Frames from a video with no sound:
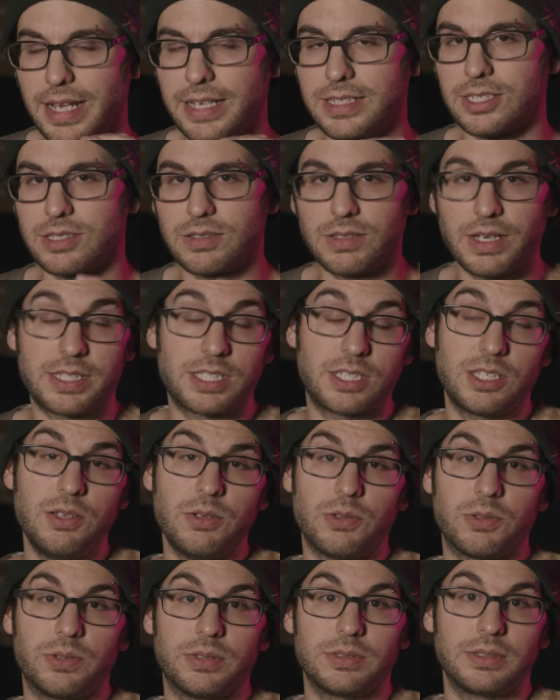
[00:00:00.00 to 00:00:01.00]
It's it's
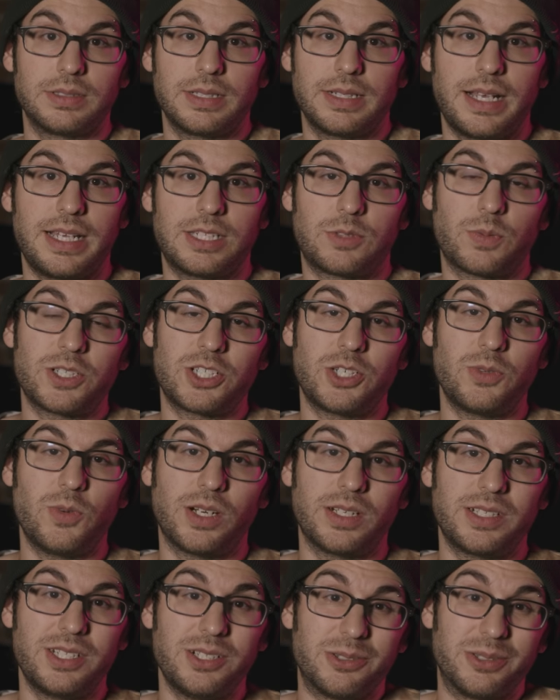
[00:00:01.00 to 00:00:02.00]
you. It's what you
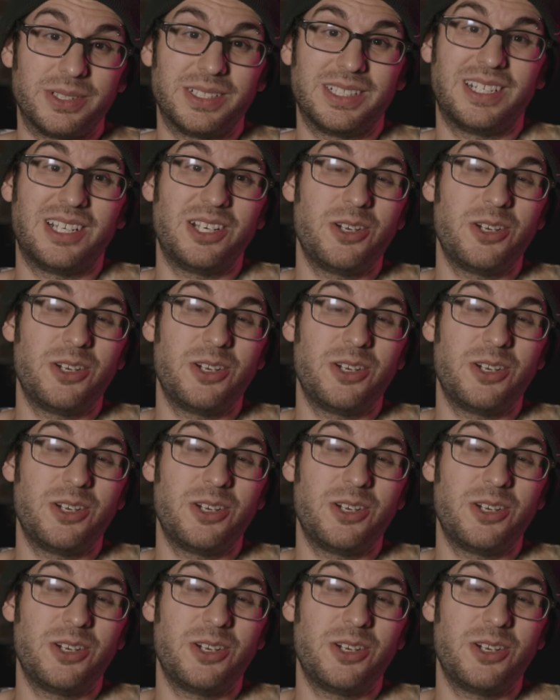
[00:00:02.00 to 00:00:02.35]
want to do.